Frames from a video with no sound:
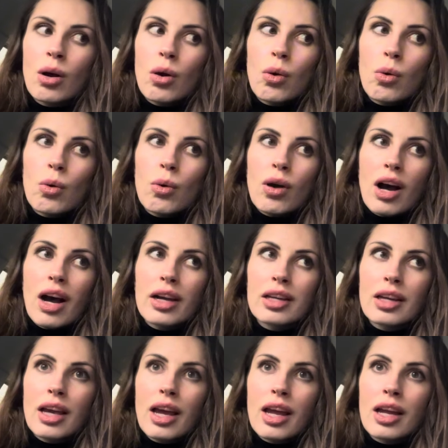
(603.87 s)
or
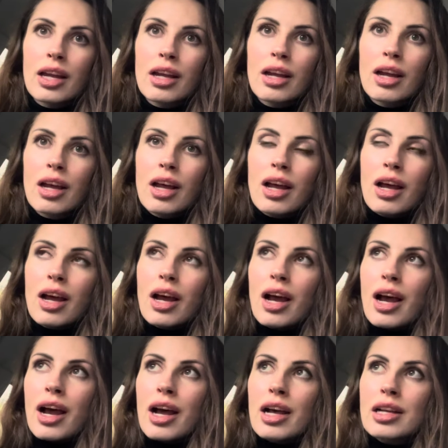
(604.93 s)
hiking?
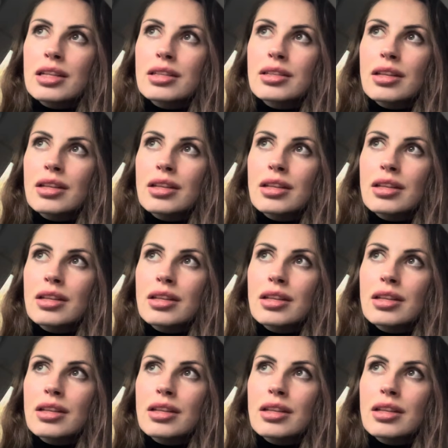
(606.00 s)
as